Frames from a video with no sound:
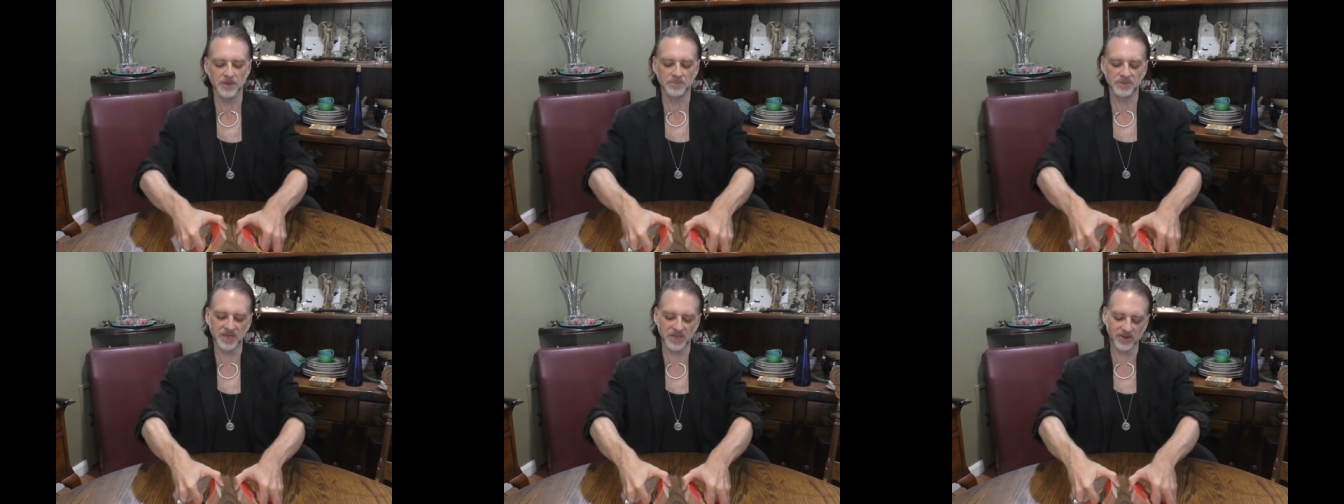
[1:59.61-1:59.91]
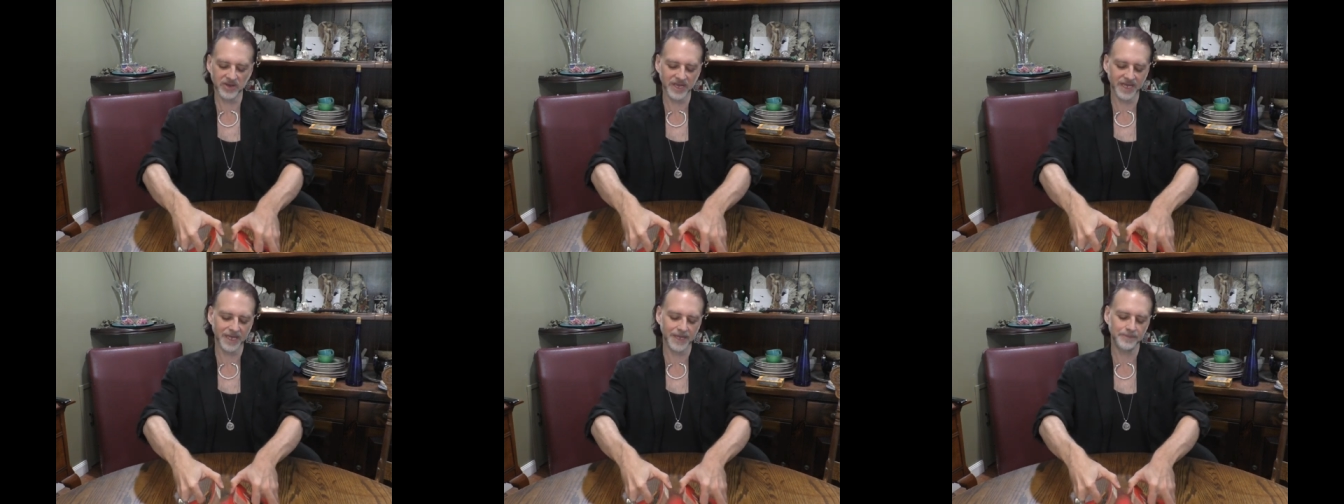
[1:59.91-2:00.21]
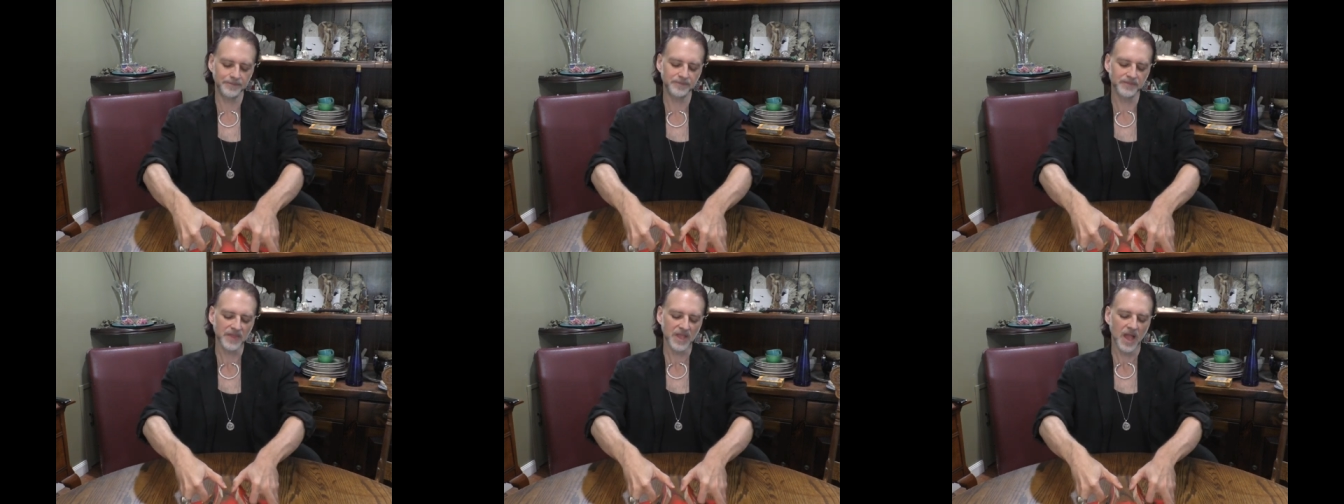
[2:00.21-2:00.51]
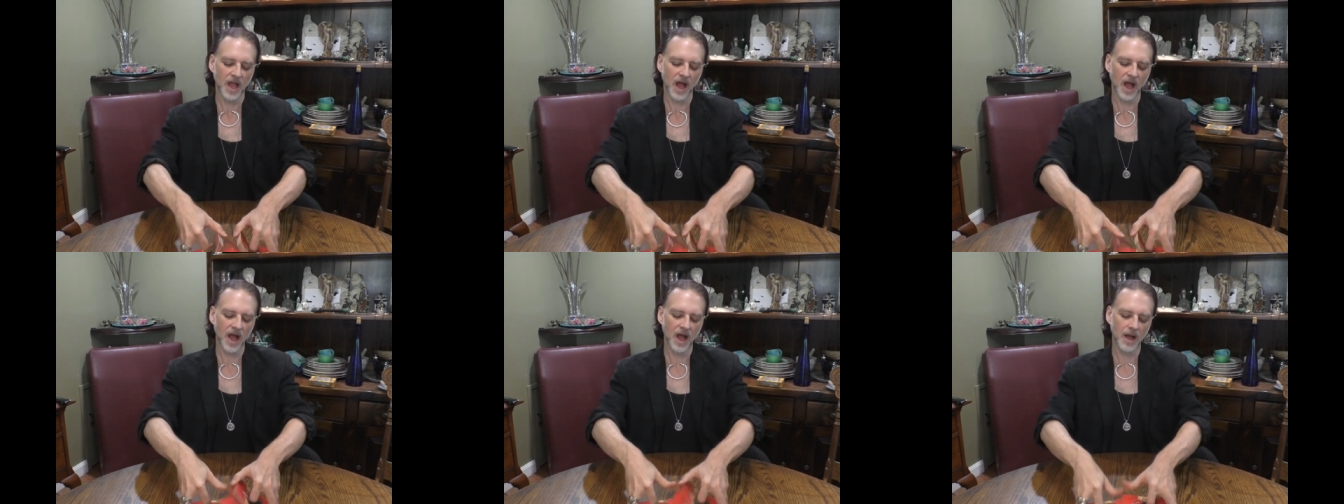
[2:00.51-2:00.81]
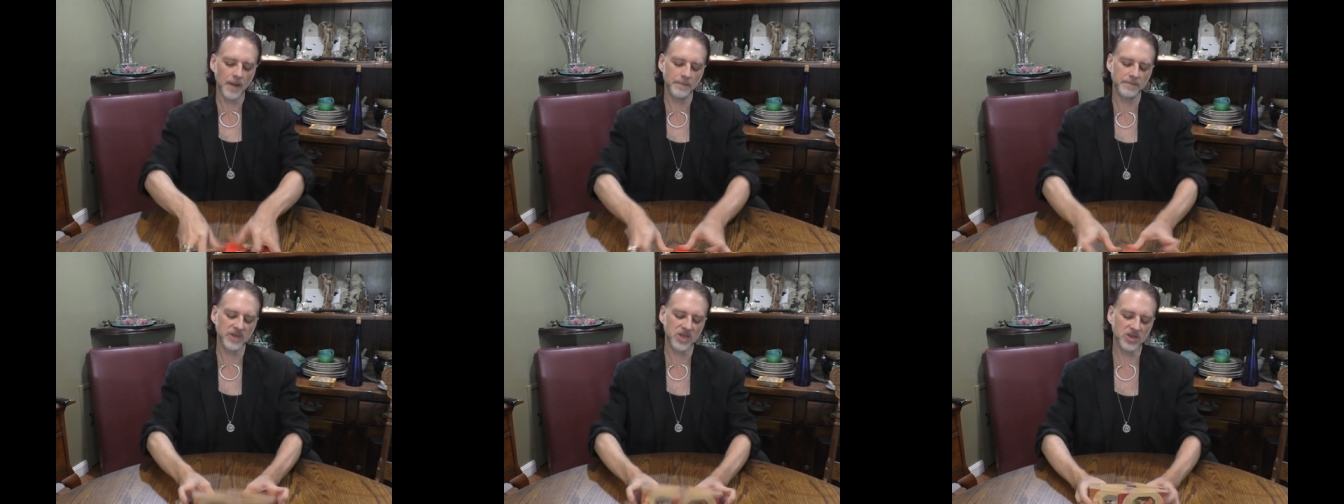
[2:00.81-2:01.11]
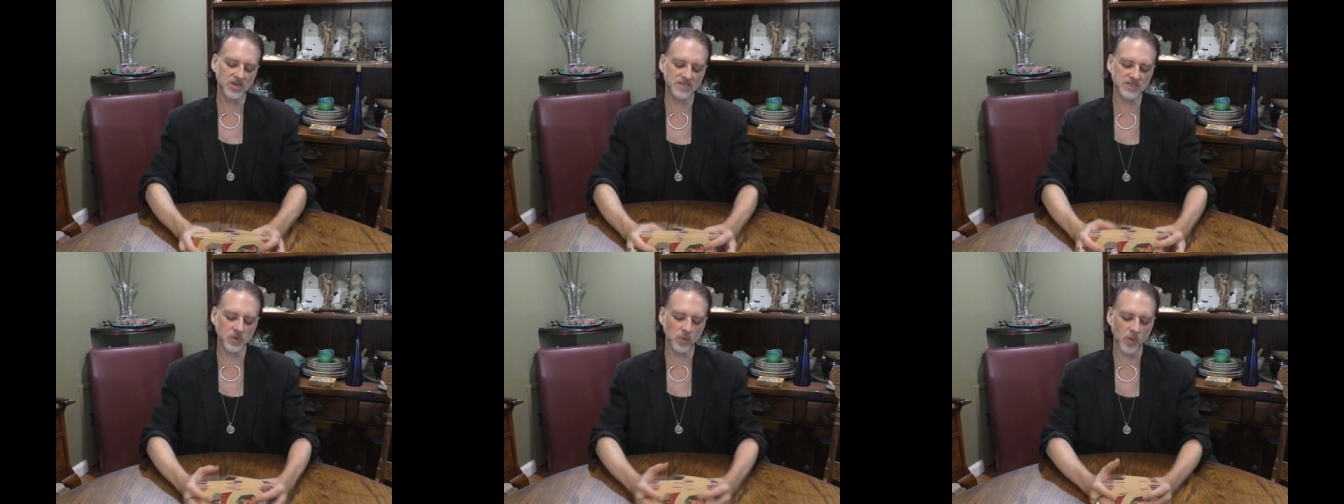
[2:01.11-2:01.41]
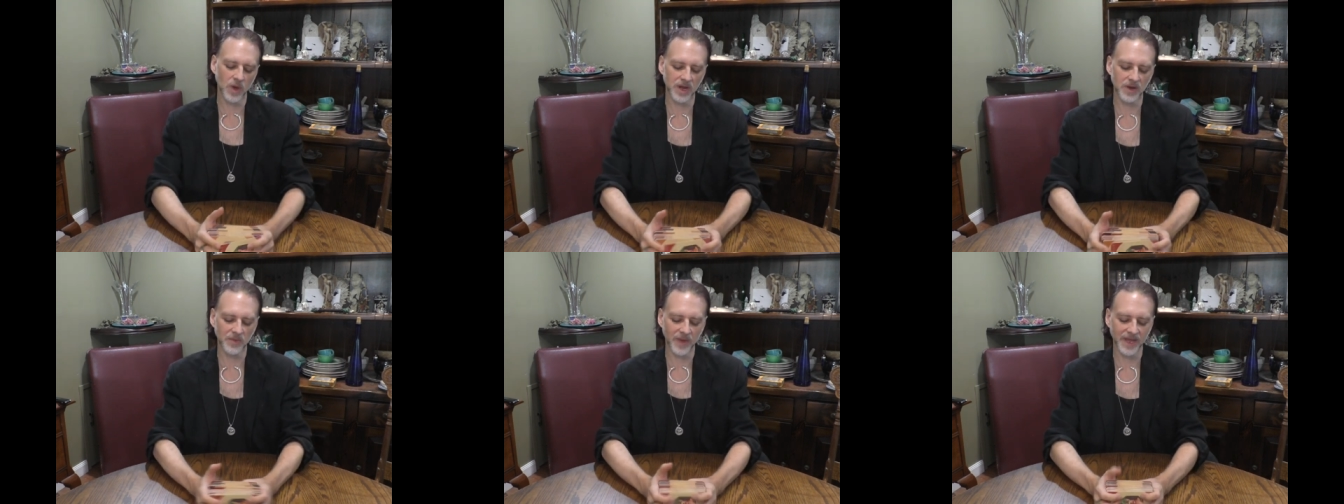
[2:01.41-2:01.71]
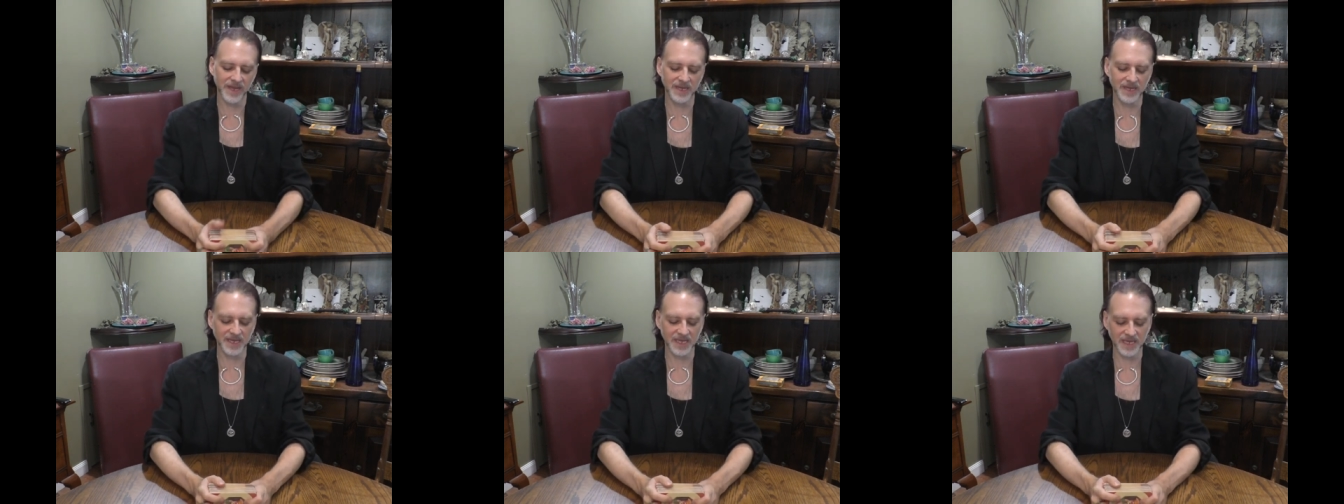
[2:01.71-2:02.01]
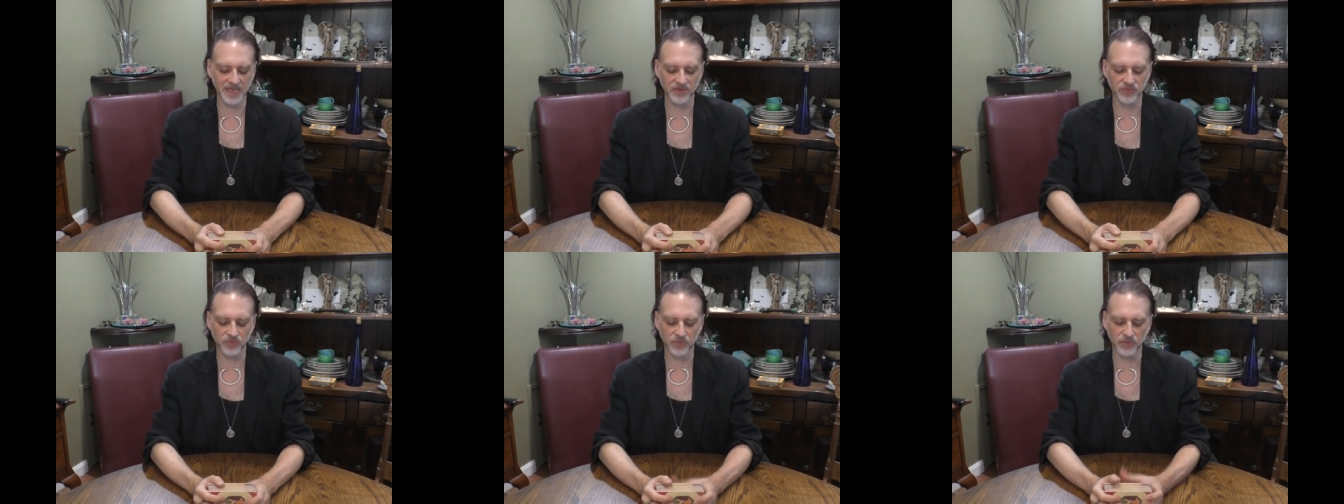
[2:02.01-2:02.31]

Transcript: period. Uh, because what do I need